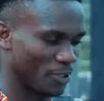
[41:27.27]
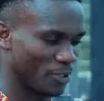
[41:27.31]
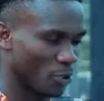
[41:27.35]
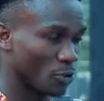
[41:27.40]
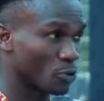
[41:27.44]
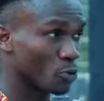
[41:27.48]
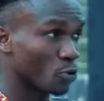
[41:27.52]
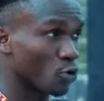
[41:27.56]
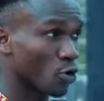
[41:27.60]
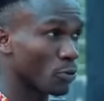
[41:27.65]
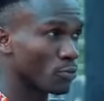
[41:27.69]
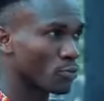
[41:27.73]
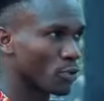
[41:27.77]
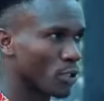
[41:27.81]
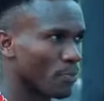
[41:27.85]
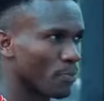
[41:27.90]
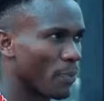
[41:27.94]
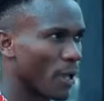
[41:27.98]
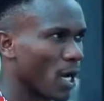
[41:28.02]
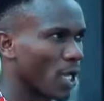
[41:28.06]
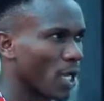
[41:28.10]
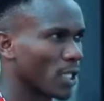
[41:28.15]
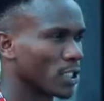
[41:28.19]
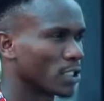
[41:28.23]
Going to come to the
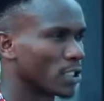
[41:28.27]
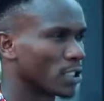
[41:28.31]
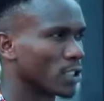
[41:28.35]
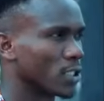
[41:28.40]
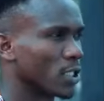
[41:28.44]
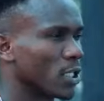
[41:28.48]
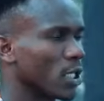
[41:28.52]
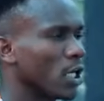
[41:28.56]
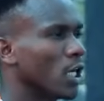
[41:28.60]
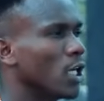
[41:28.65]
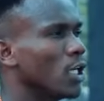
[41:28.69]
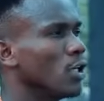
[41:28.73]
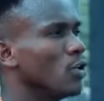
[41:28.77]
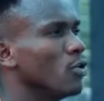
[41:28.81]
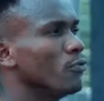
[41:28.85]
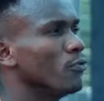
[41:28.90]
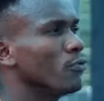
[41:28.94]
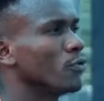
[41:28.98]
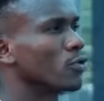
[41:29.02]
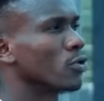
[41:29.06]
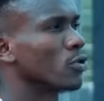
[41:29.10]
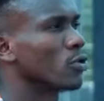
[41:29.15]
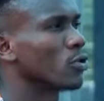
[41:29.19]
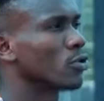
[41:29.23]
palace and
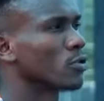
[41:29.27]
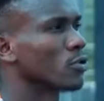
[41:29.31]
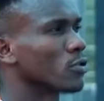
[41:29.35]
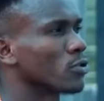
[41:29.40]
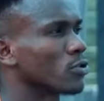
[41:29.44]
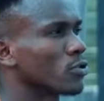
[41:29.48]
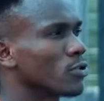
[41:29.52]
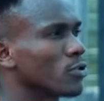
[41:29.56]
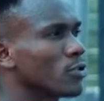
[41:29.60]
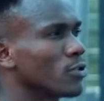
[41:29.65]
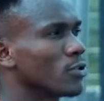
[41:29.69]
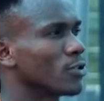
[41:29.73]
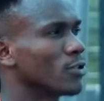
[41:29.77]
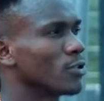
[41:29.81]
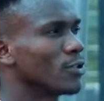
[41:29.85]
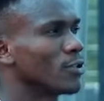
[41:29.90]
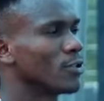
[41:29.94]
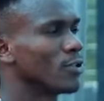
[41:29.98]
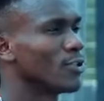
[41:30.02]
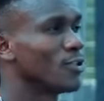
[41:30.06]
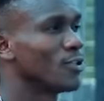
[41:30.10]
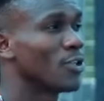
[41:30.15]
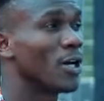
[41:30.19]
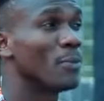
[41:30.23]
live with us.
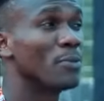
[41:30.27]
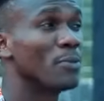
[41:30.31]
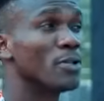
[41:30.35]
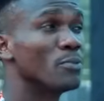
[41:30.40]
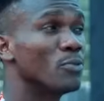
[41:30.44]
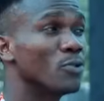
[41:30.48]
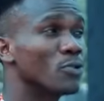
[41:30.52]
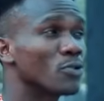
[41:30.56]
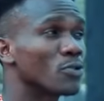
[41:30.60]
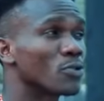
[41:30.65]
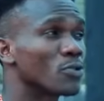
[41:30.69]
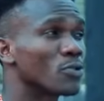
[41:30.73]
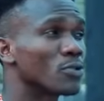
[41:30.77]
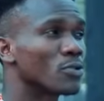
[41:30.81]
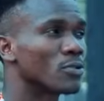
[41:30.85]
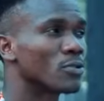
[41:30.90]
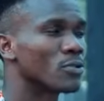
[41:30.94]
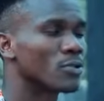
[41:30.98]
How many months?